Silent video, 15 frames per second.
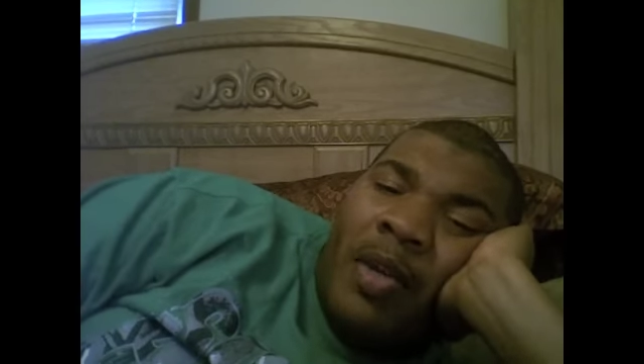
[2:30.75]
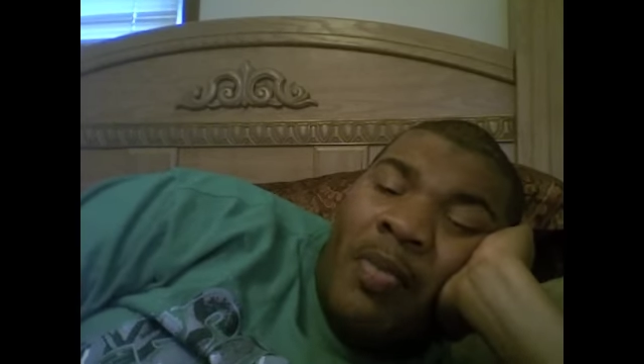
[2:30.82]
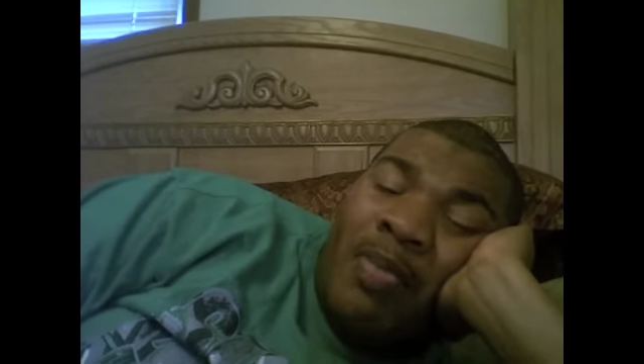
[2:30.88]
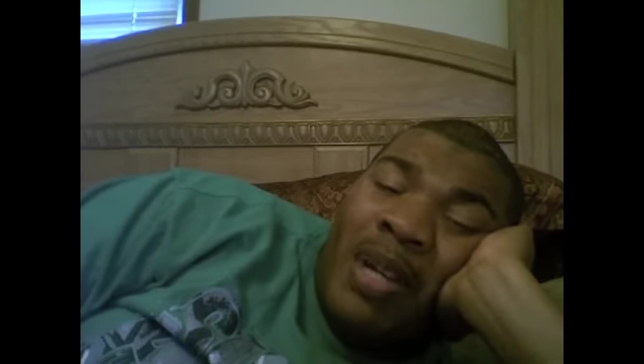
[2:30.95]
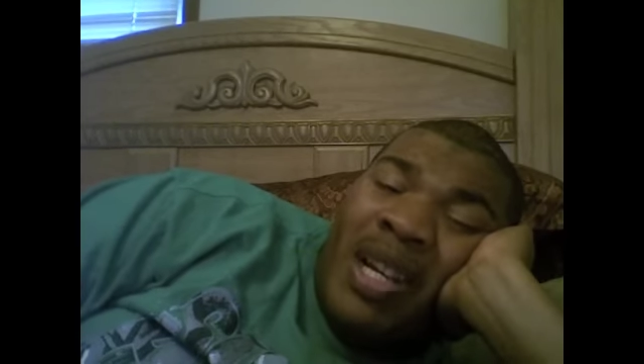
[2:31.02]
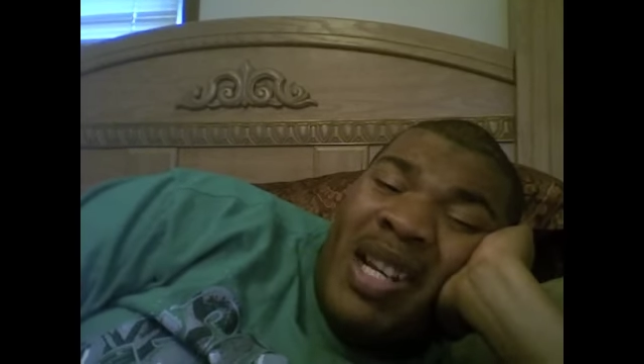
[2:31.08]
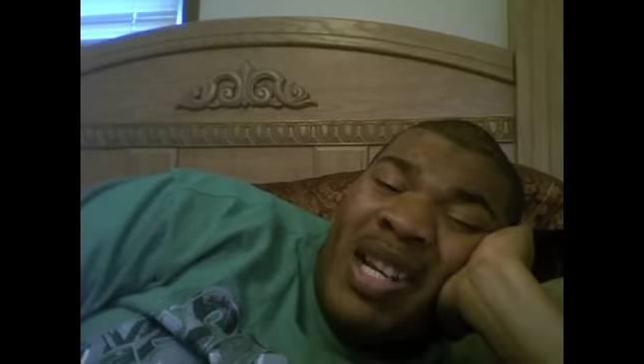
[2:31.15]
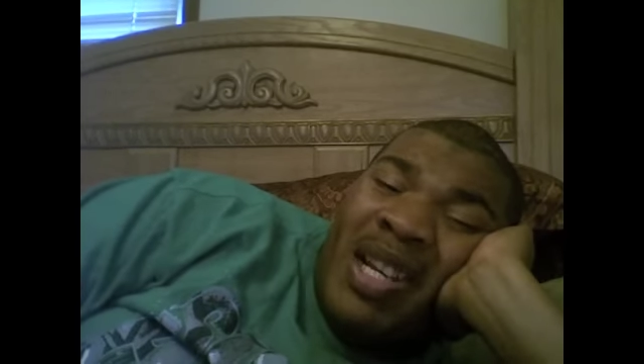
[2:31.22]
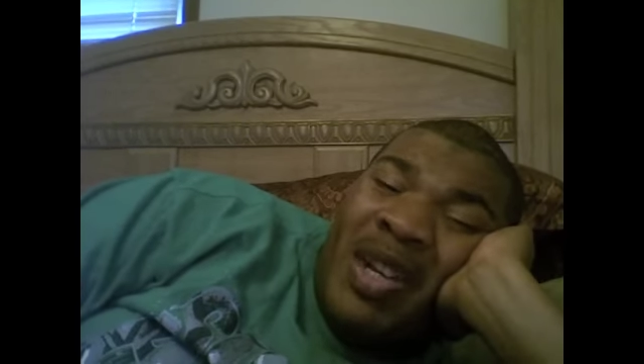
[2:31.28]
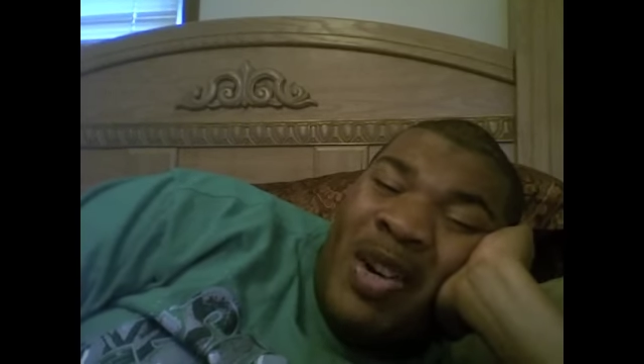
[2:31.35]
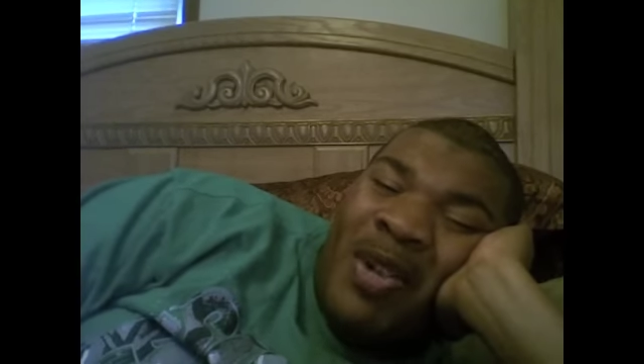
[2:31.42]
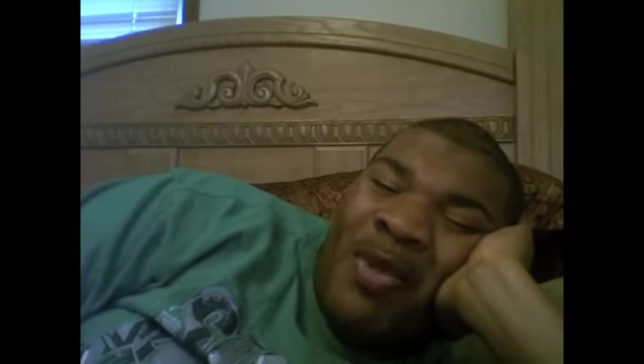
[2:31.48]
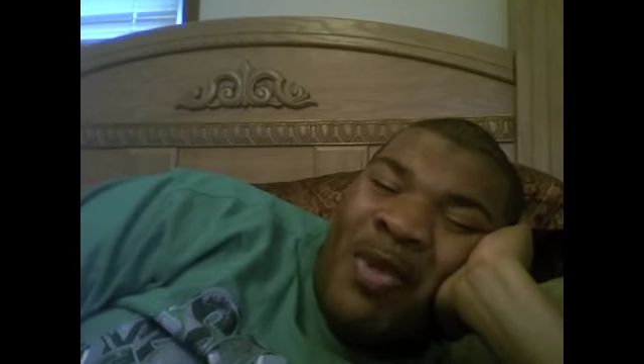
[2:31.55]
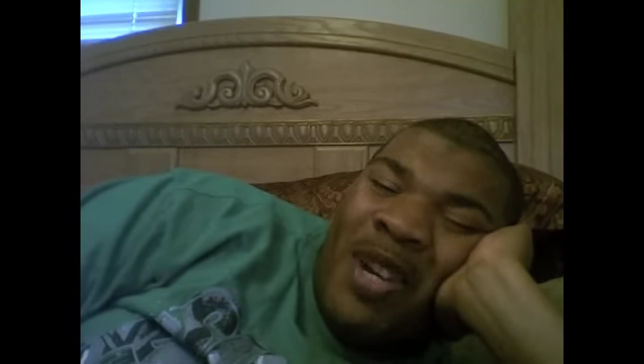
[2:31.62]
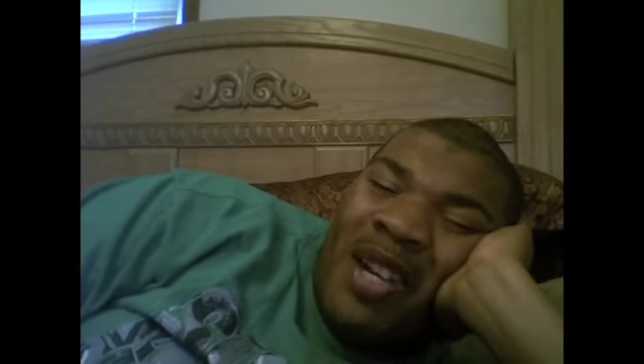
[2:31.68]
Bending
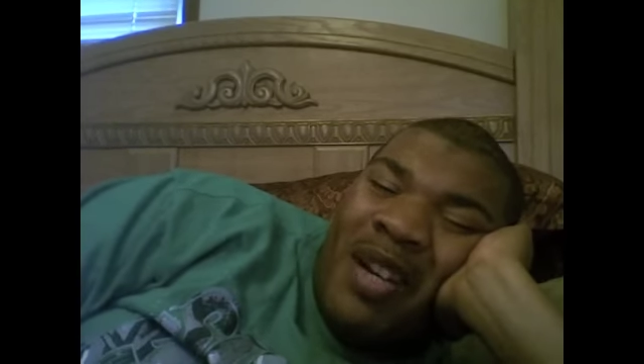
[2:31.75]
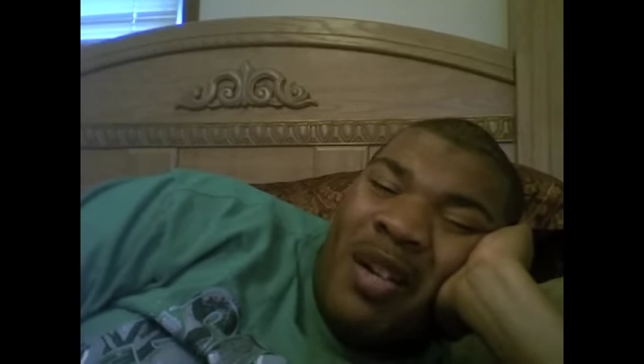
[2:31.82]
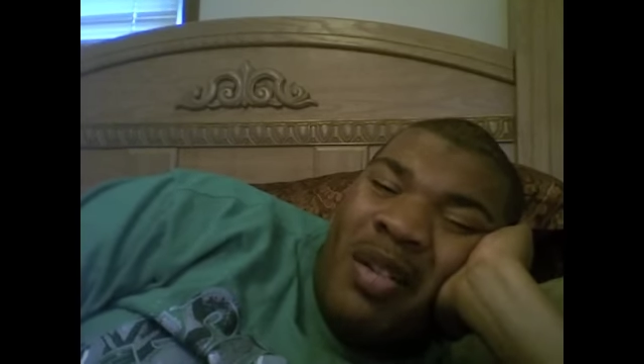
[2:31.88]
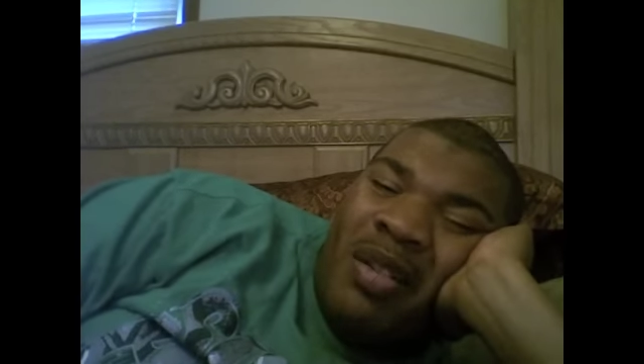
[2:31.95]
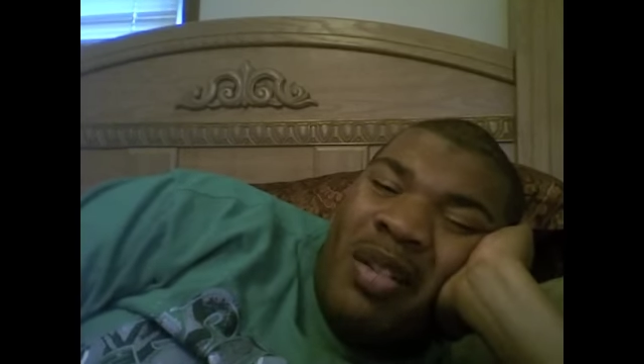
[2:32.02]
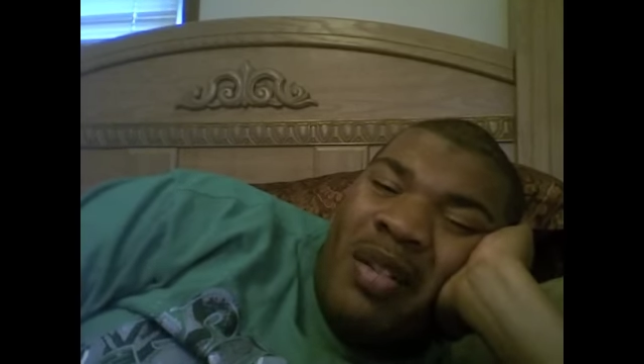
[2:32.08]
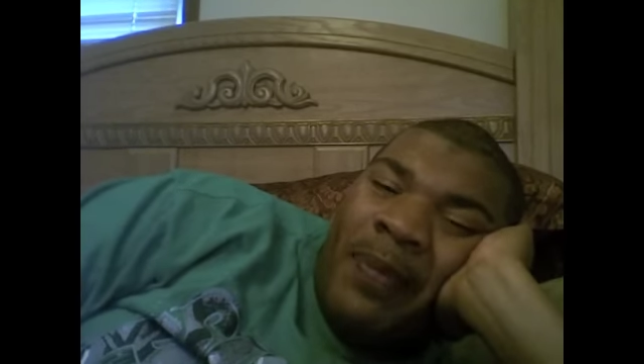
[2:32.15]
your will,